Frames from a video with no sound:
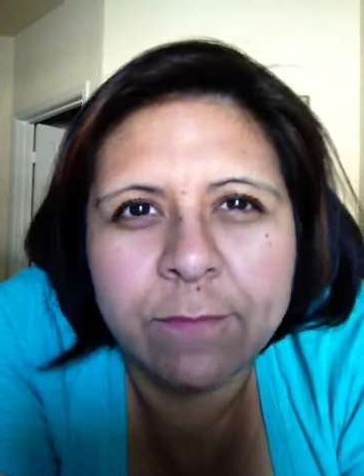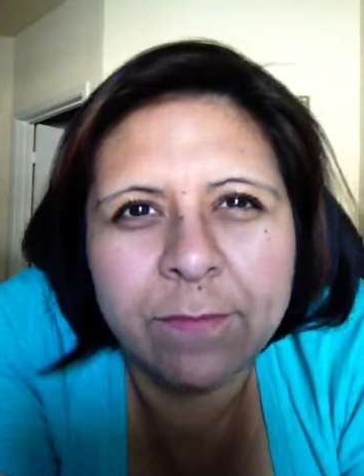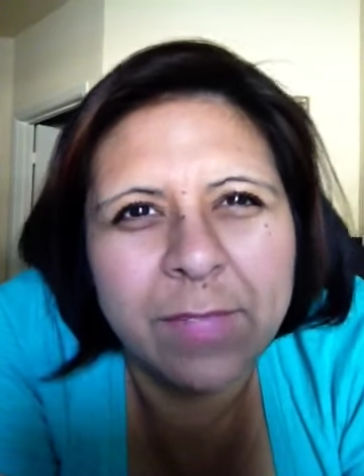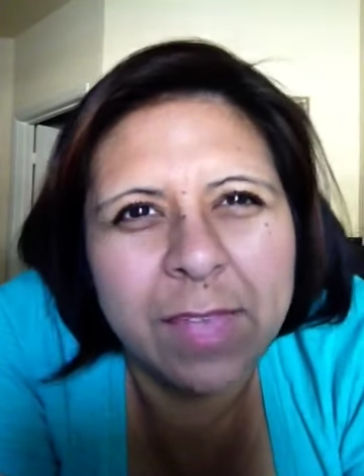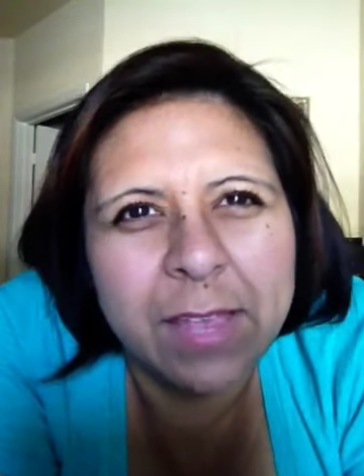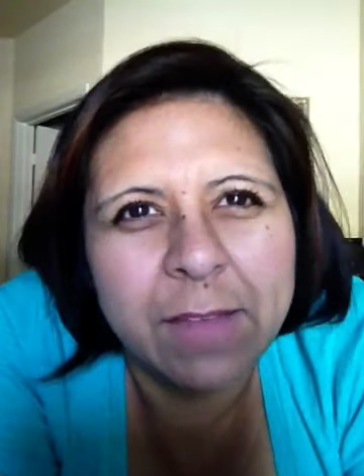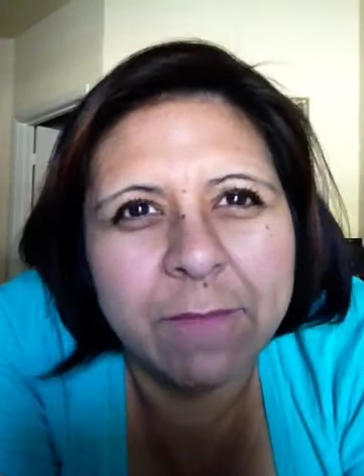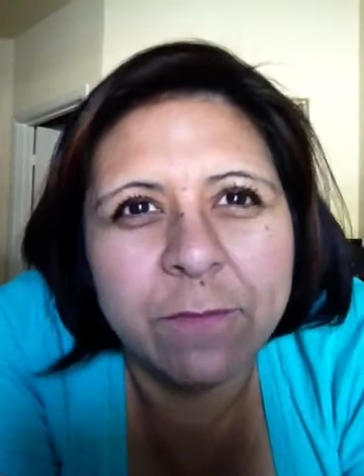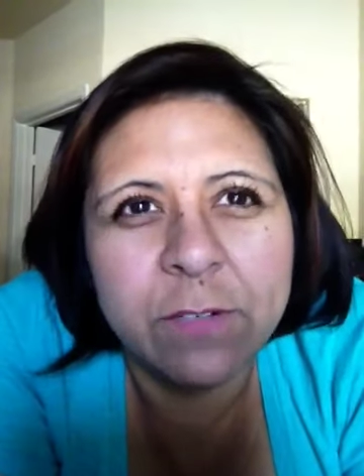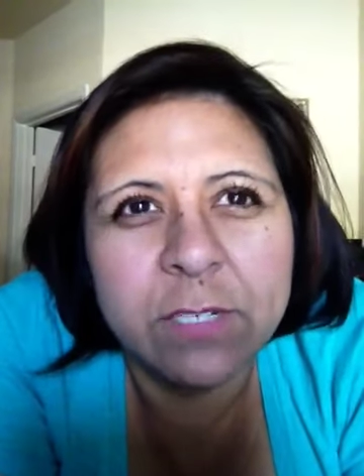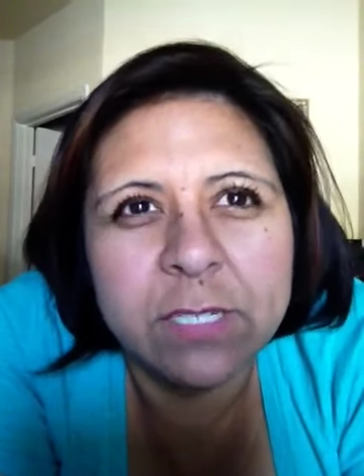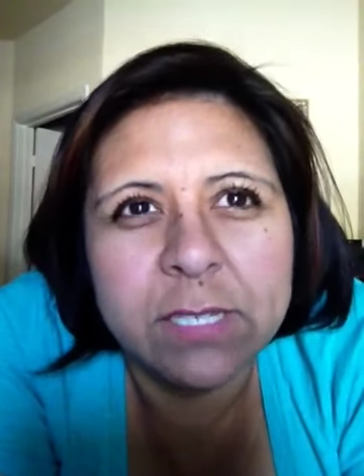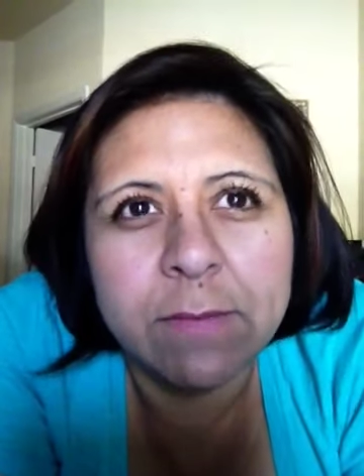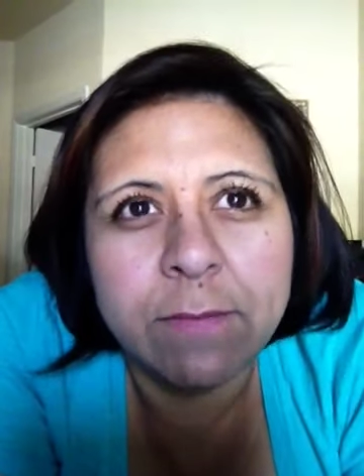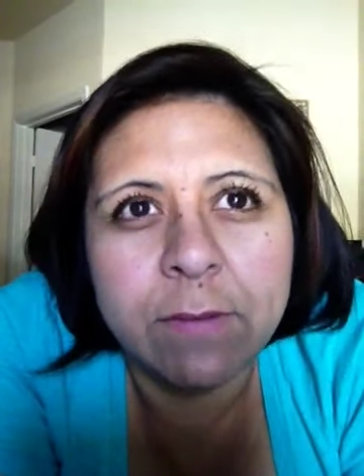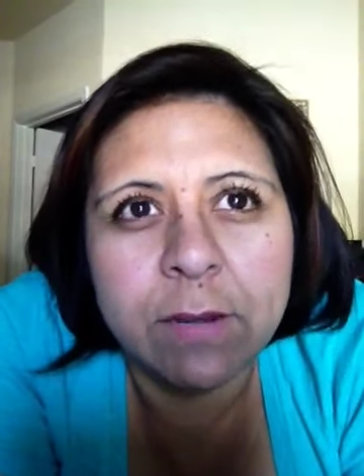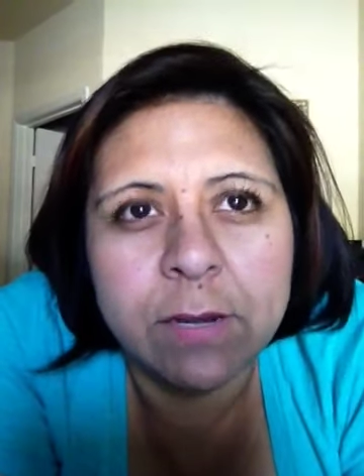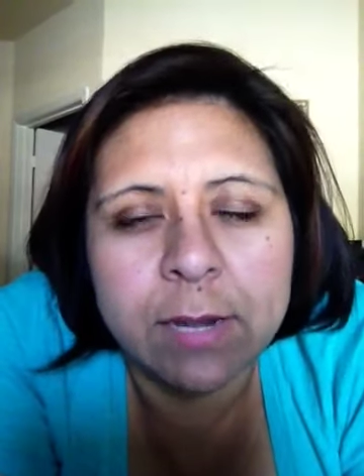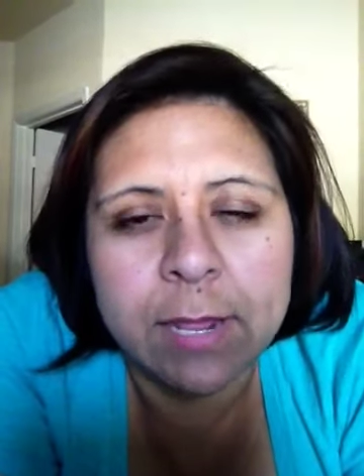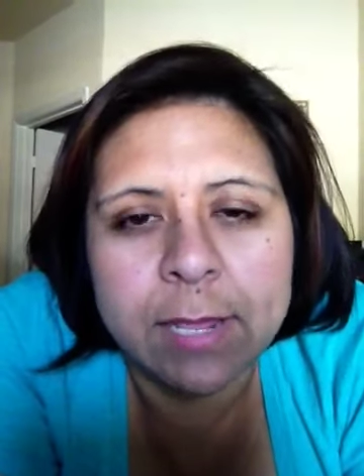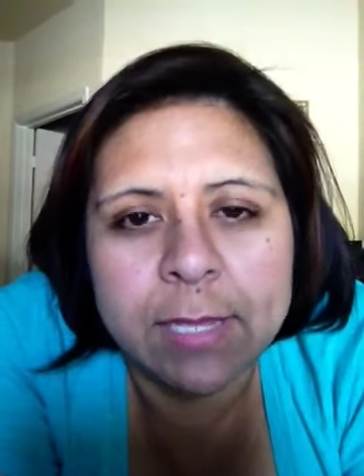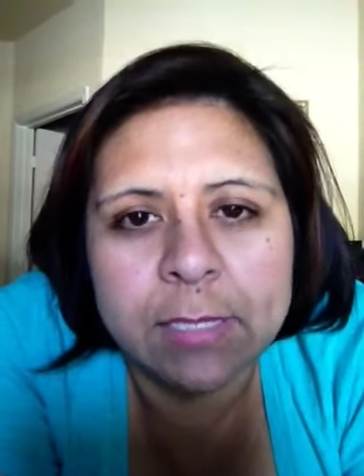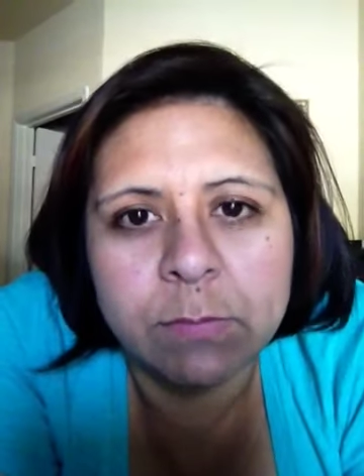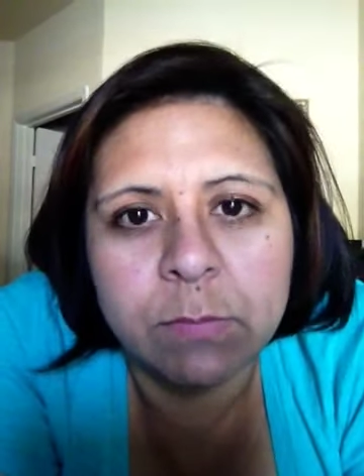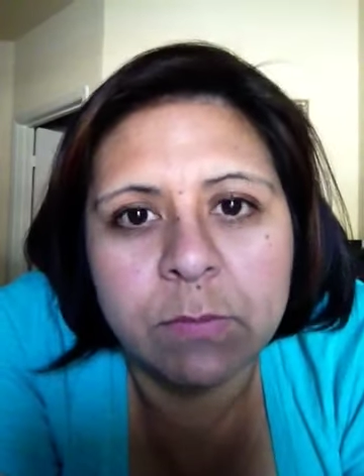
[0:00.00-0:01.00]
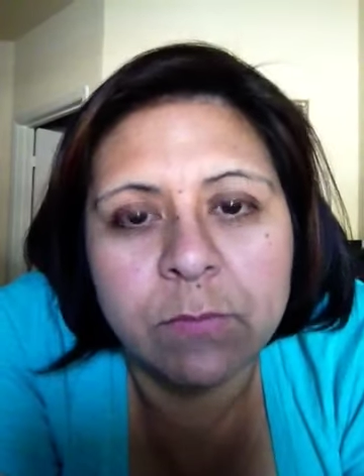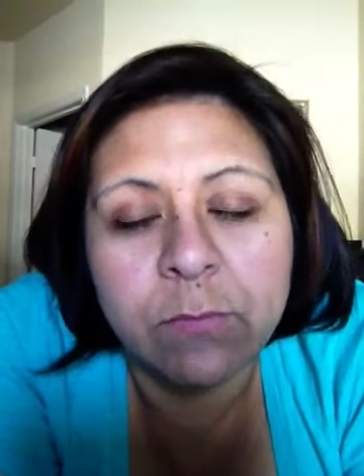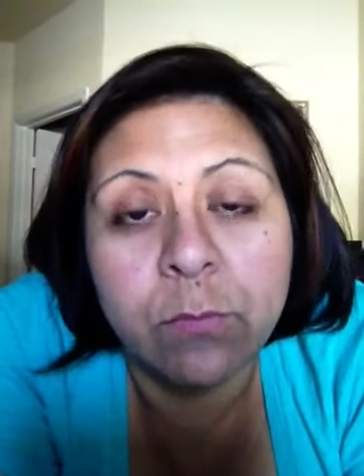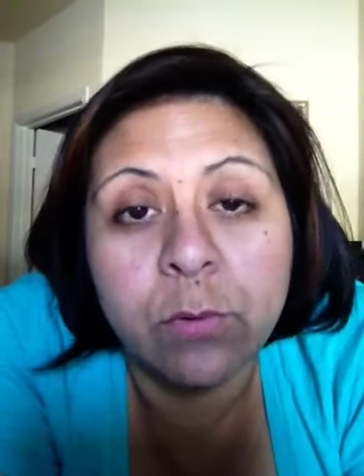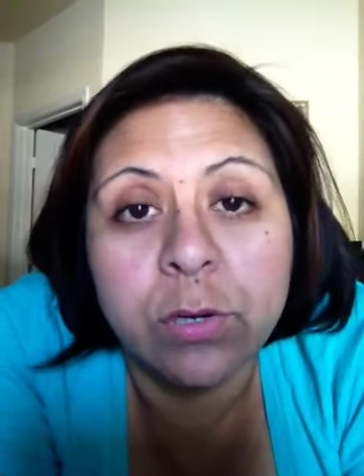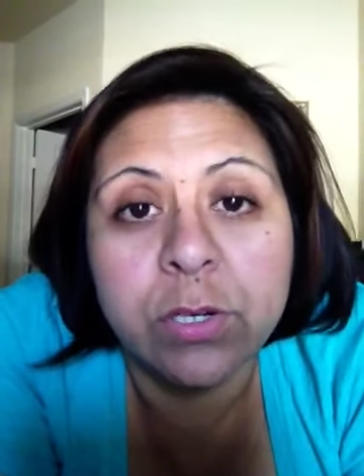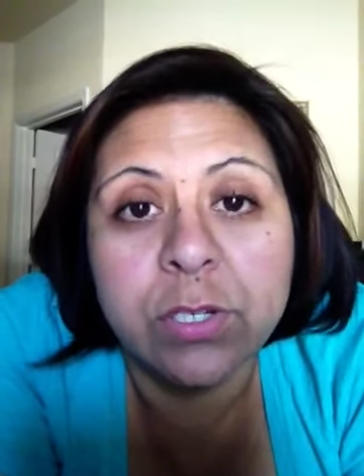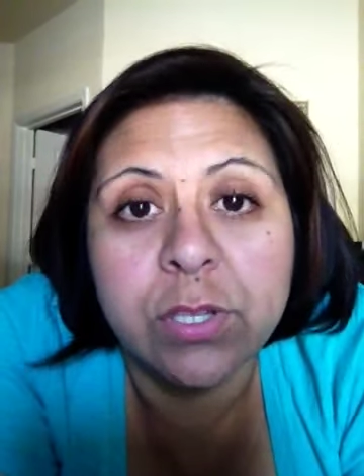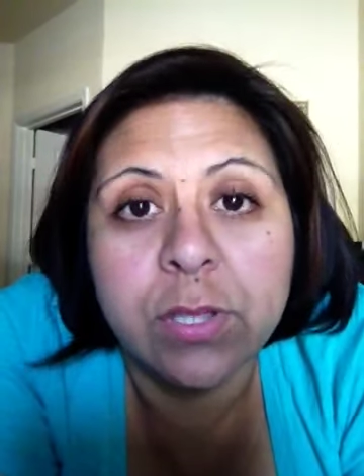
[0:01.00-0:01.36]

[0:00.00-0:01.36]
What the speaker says: like for 7 days before.